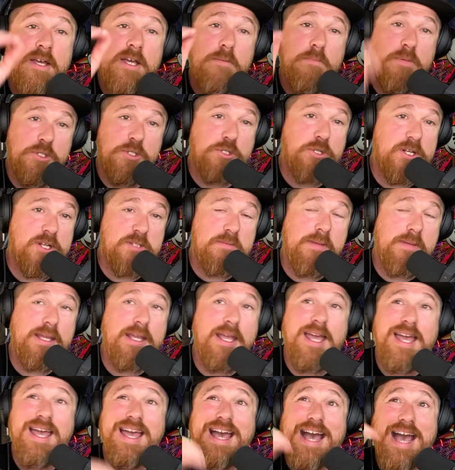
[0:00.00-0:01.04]
But trust me,
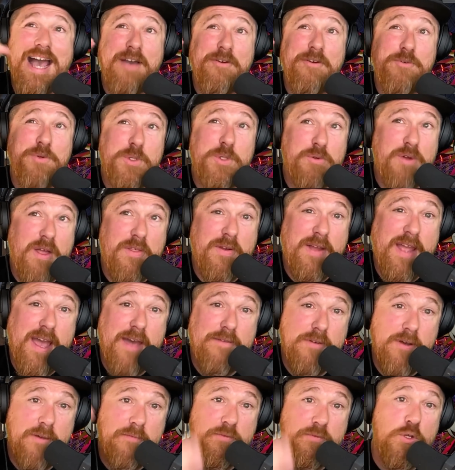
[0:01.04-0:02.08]
I would rather
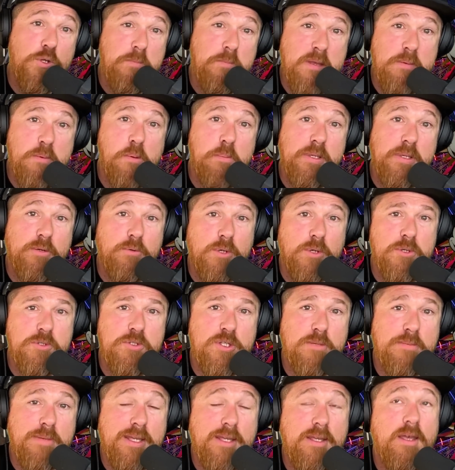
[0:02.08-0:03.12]
have a few people be rude
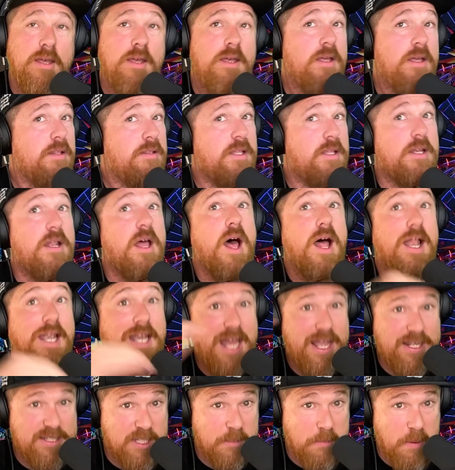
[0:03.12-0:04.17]
to me than
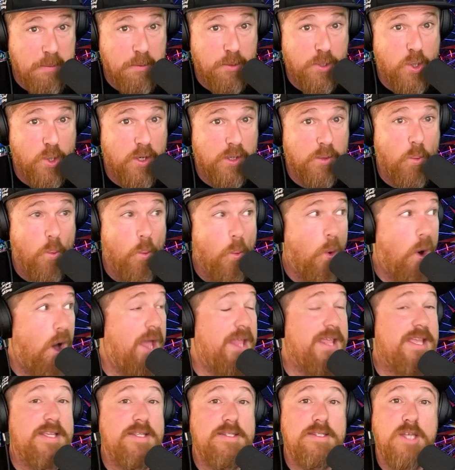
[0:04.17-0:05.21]
lots of people going,
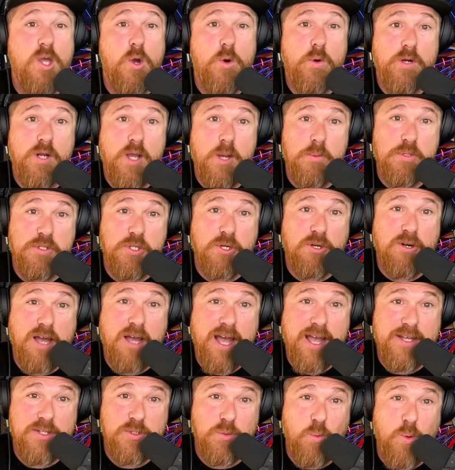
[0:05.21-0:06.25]
what is going on with your
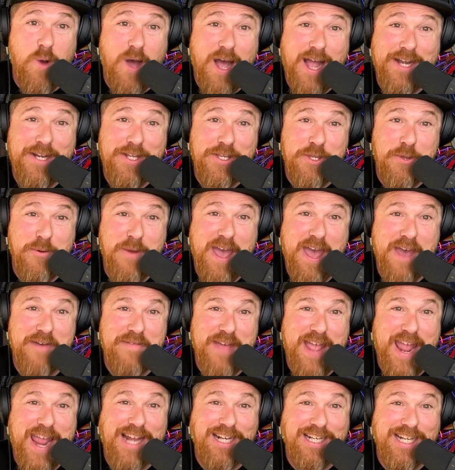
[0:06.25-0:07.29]
eyes? Why do you have
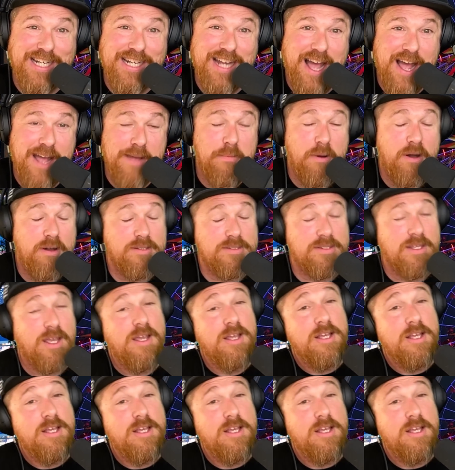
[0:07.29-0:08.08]
alien eyeballs?